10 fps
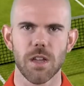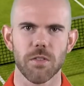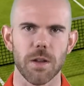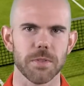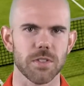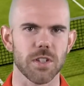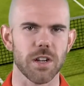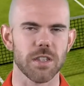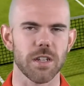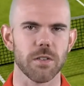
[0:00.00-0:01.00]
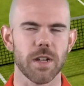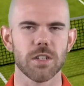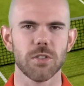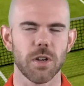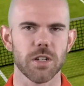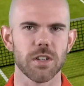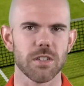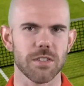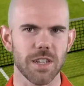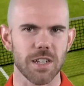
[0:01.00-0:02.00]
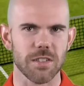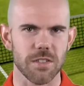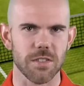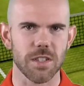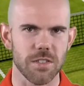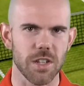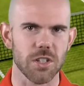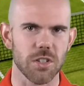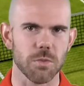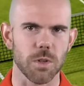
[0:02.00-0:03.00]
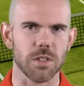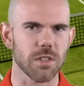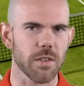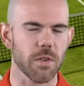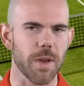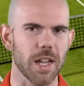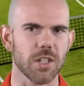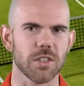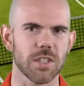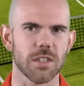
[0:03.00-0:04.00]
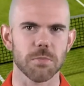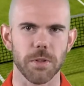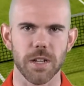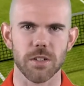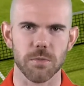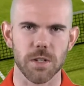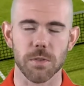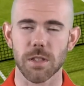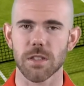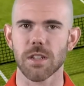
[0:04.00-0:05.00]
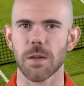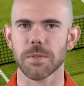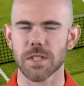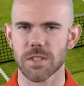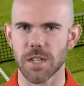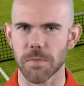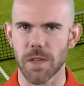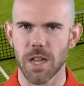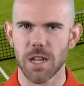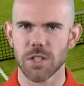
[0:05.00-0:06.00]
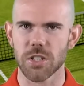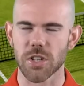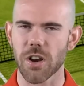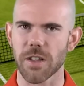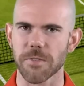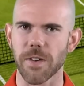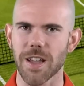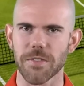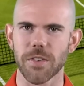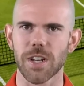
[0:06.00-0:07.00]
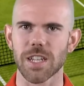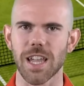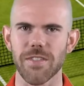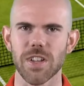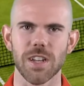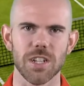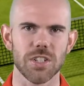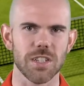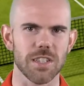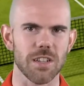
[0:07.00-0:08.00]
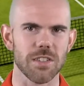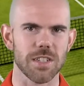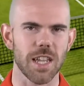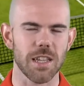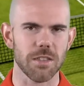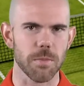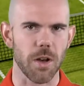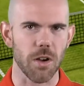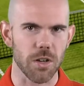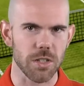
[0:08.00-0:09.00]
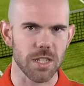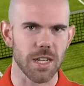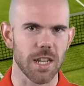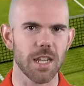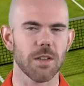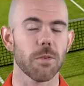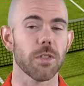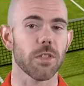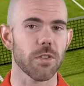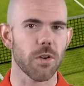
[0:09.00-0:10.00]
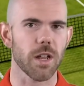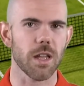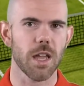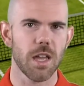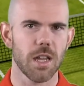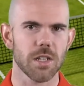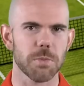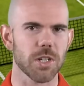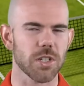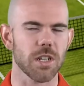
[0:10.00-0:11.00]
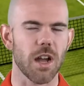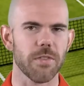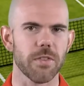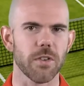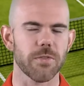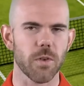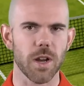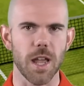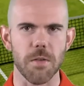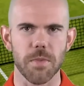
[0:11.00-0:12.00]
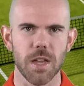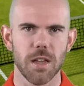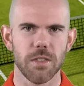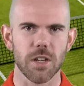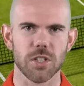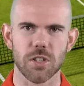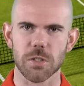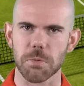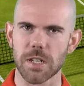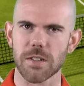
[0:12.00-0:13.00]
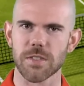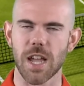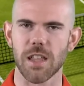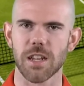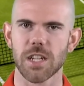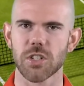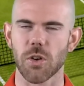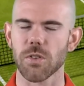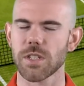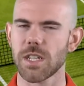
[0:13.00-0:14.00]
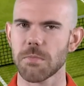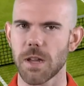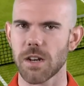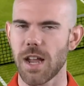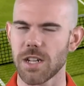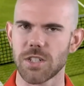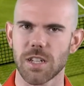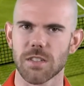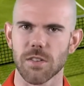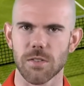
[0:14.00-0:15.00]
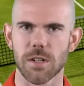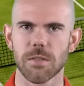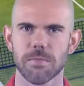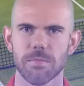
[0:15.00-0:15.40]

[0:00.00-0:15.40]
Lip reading: Robson started the year ranked 206, and since then she's won several matches against players ranked within the top 60. She's already 5'11", and she excels at taking the ball early and hitting it with authority, especially off of her forehand. The youngster has plenty of talent, and she'll only get better as she gets older.